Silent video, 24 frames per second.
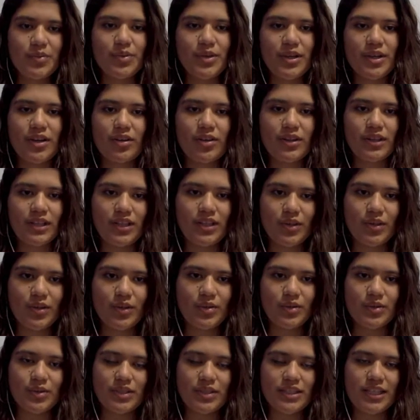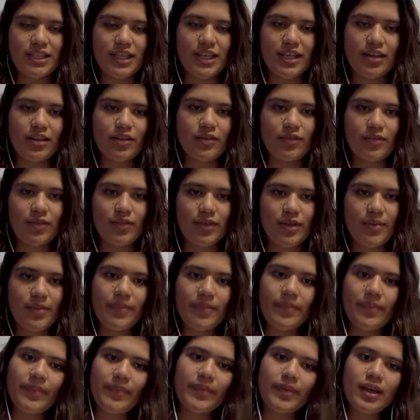We only use 10 of
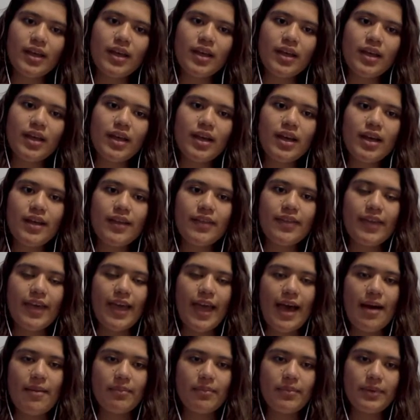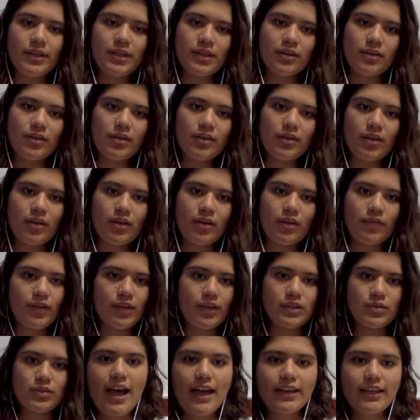them. The amplitude of
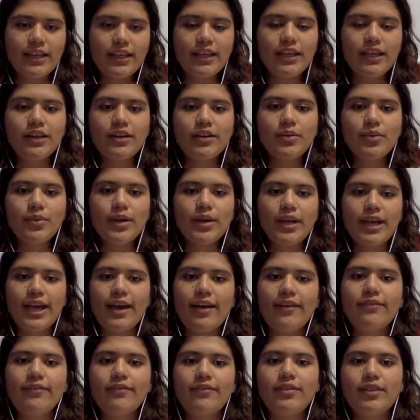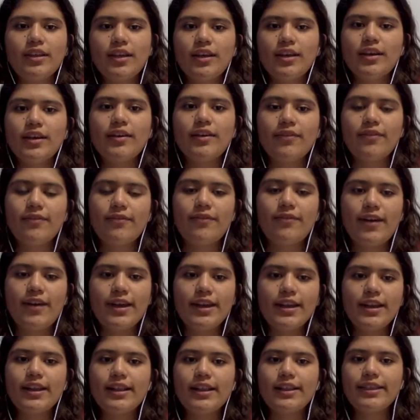each one. Here we have the
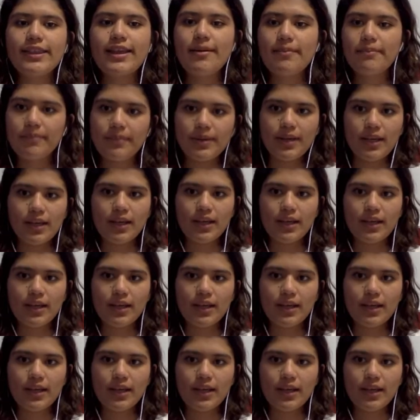final damping.